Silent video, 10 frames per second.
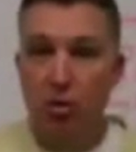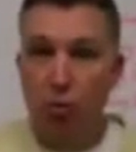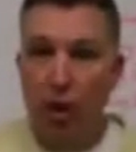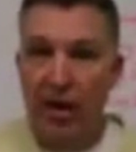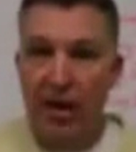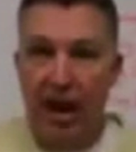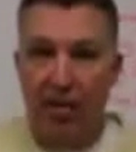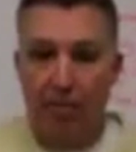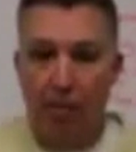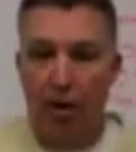Right now,
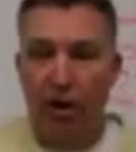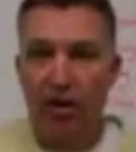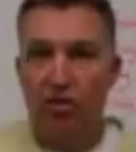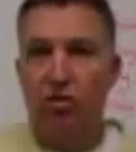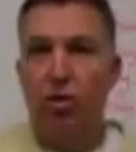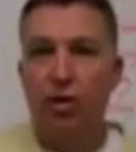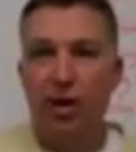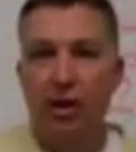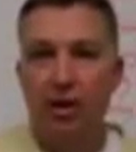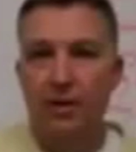the market is
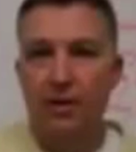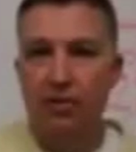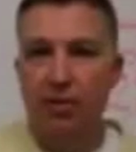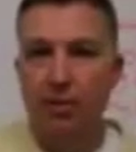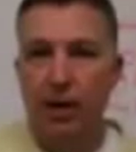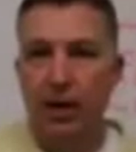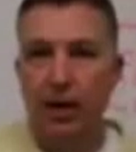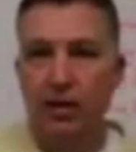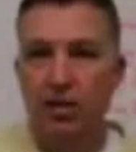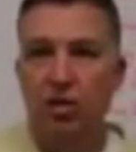turning from
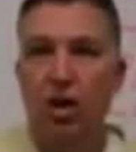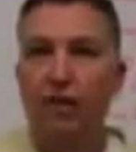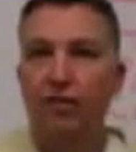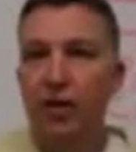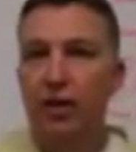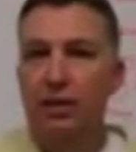soft,